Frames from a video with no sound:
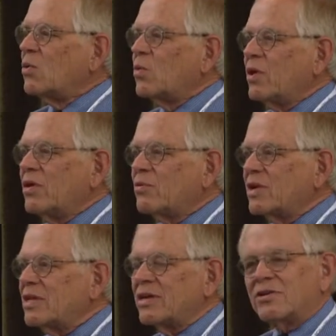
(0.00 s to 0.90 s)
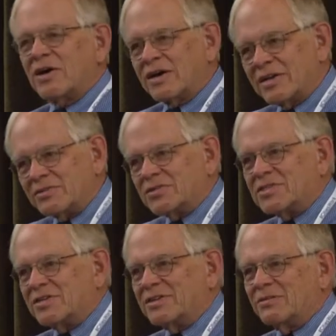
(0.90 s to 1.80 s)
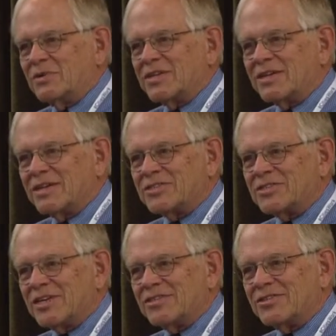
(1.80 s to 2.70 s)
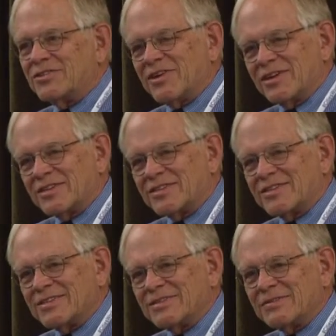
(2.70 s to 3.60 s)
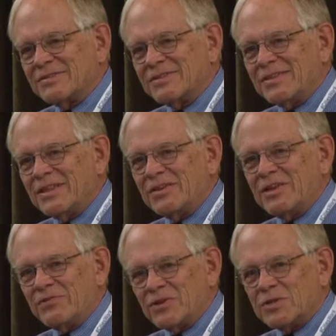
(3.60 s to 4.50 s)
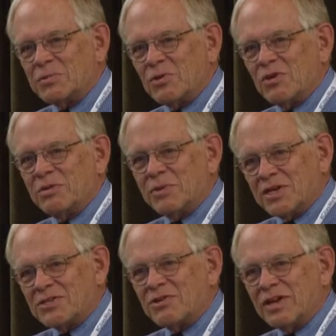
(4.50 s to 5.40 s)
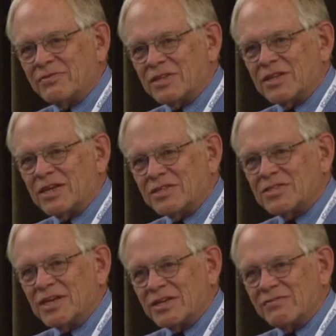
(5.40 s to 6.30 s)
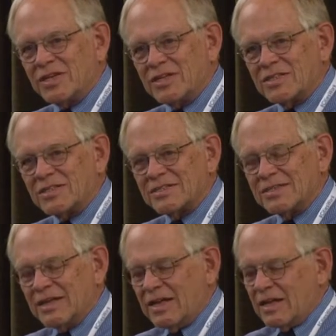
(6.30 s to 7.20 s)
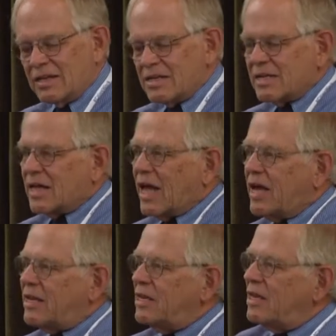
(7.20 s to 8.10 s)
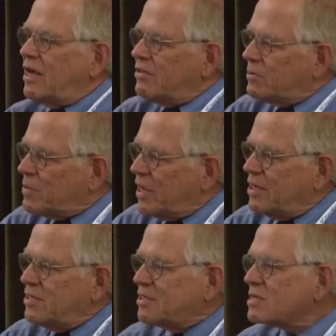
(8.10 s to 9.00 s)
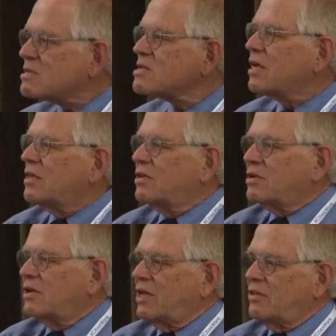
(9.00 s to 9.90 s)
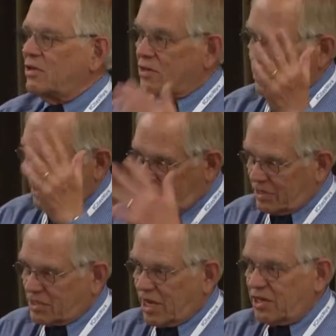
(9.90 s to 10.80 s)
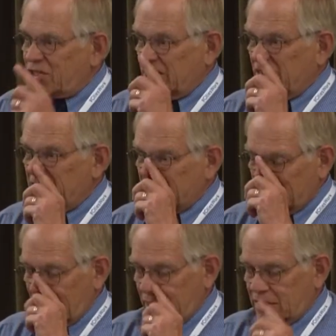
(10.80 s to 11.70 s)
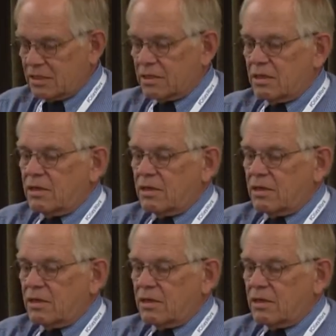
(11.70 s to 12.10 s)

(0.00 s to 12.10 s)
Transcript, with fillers: we really are not interested in what the legislature thinks the difference between administrative and legislative is. And in another place, in the discussion, it says,